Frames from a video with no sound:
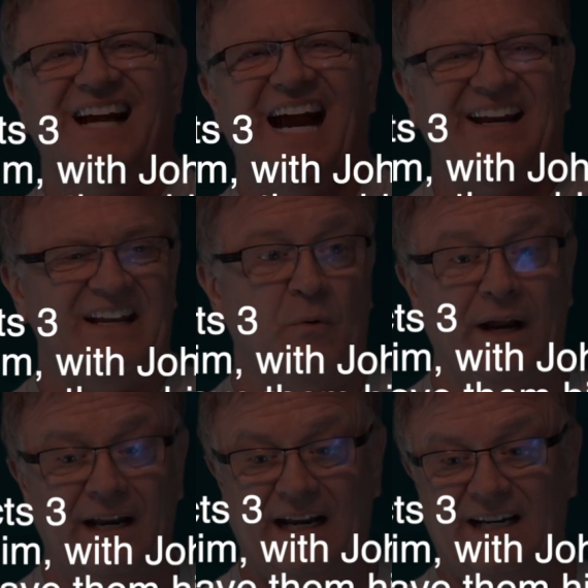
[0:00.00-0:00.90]
And he
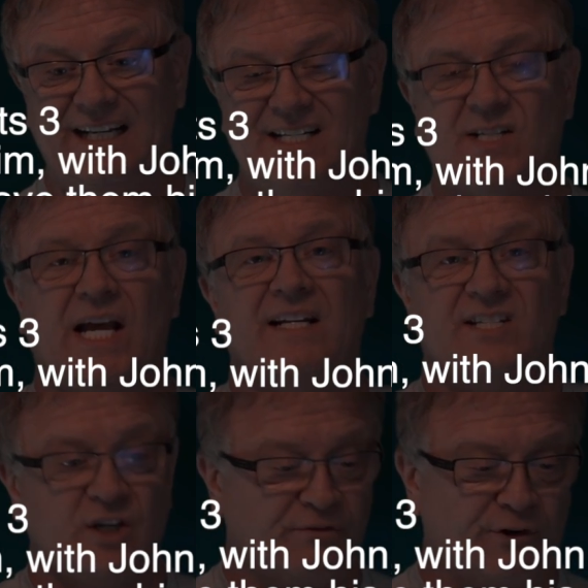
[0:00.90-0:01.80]
went and he said,
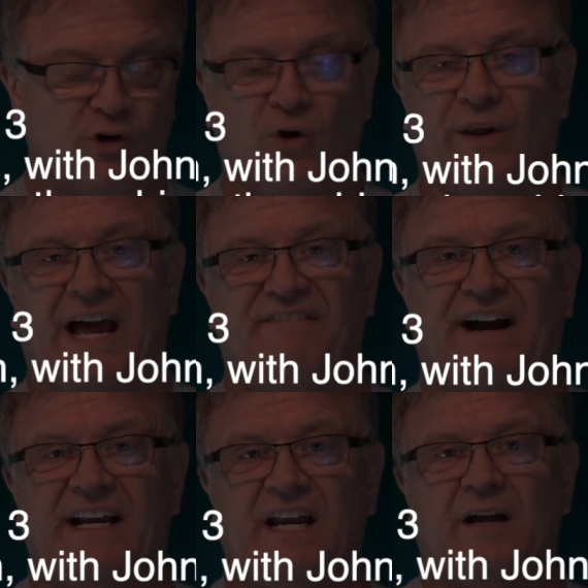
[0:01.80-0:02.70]
silver and gold have
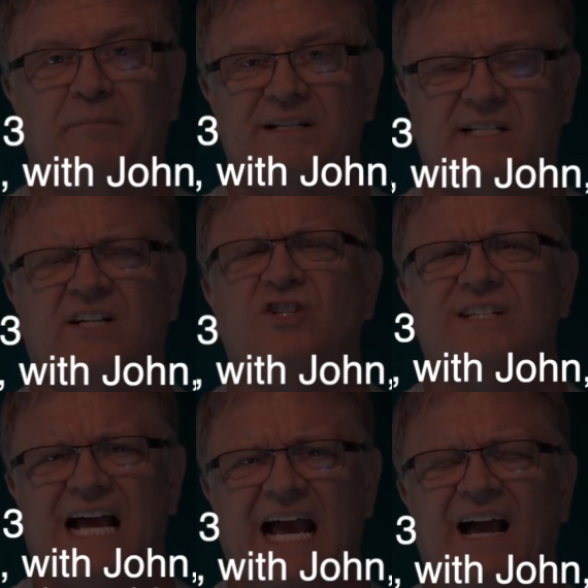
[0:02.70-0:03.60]
I none, but such
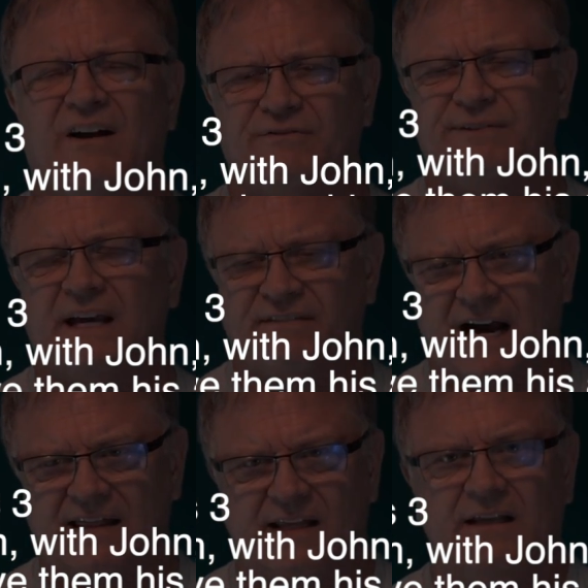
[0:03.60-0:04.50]
as I have give
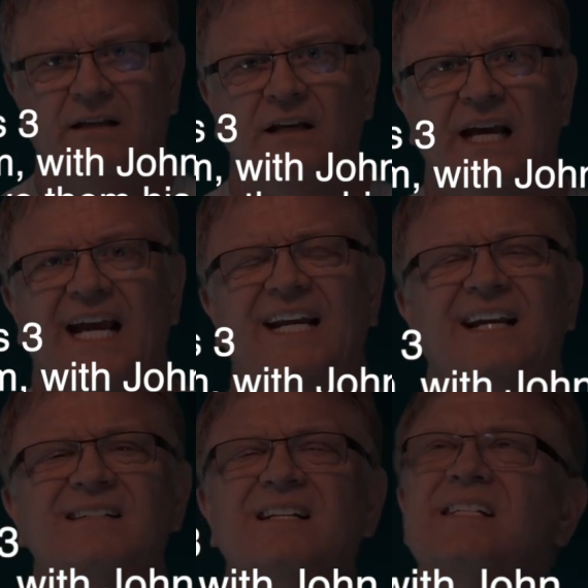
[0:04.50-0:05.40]
I thee. He
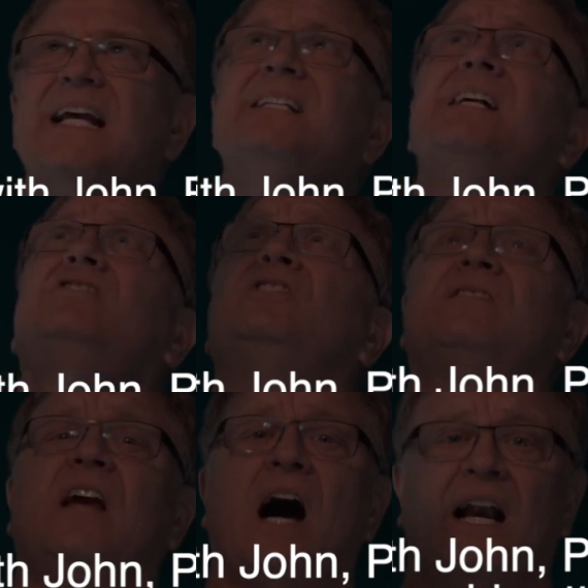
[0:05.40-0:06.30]
doesn't say such
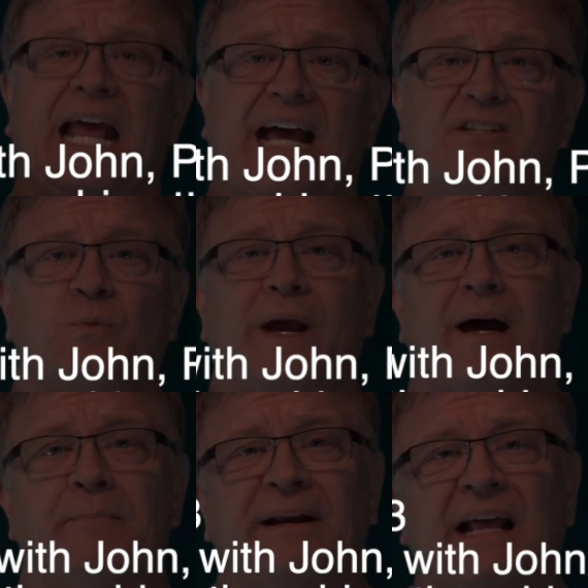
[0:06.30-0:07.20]
as God has way
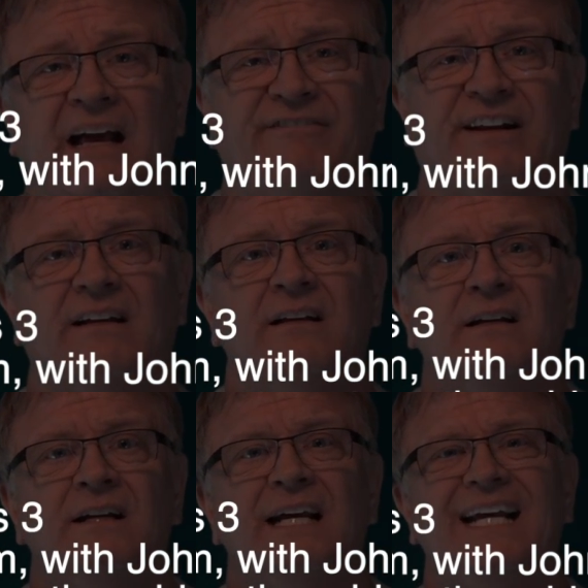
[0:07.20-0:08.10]
up in heaven.
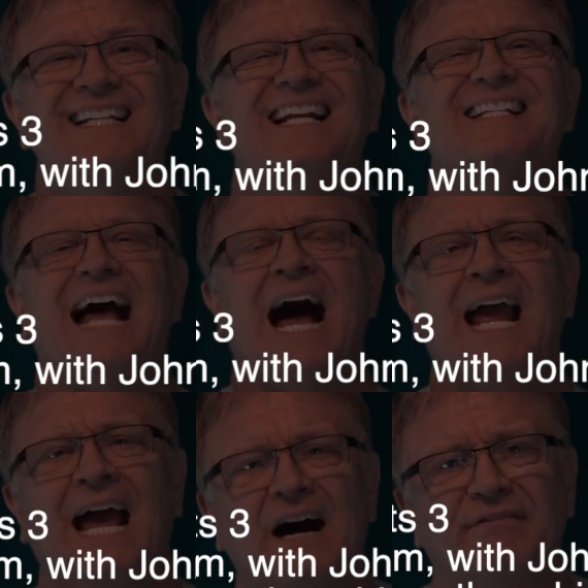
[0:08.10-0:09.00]
He says,
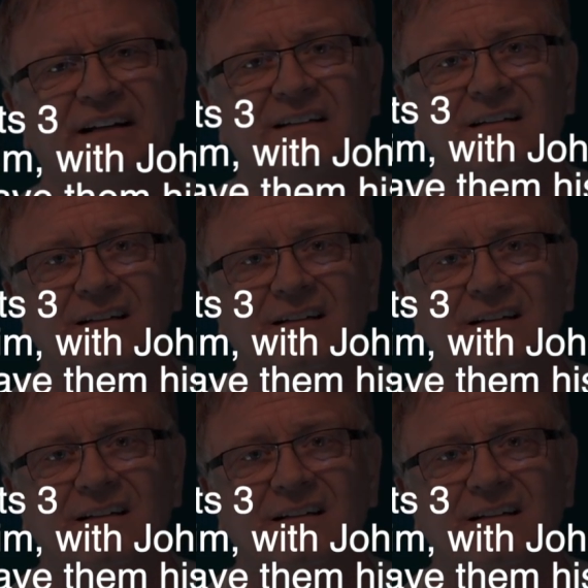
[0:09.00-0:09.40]
I have it.